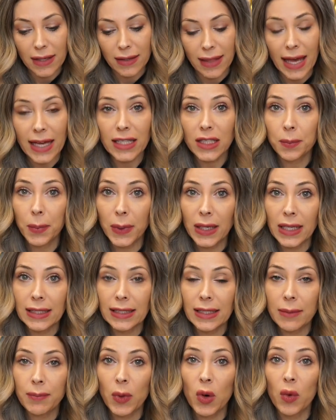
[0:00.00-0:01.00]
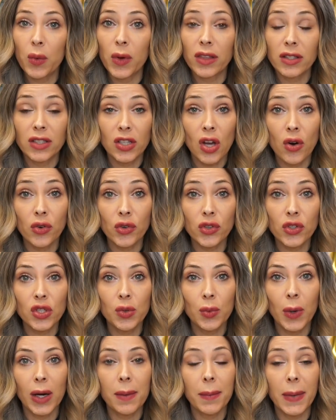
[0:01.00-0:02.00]
That's pretty simple. With toners,
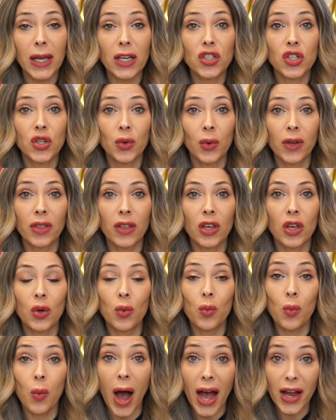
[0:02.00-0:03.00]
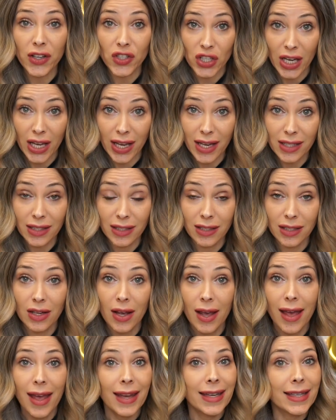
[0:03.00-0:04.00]
you want to make sure that you watch it,
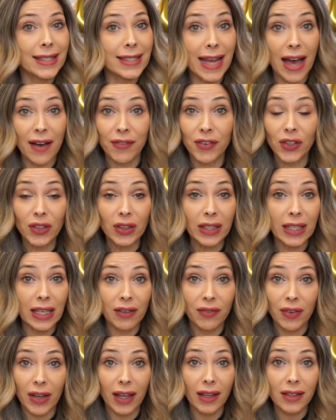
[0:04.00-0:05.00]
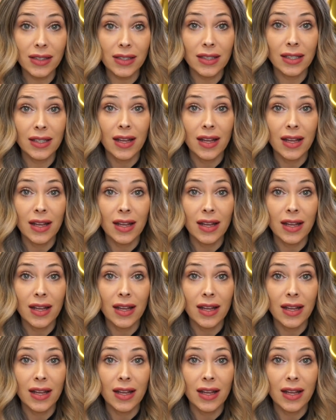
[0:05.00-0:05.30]
never leave it.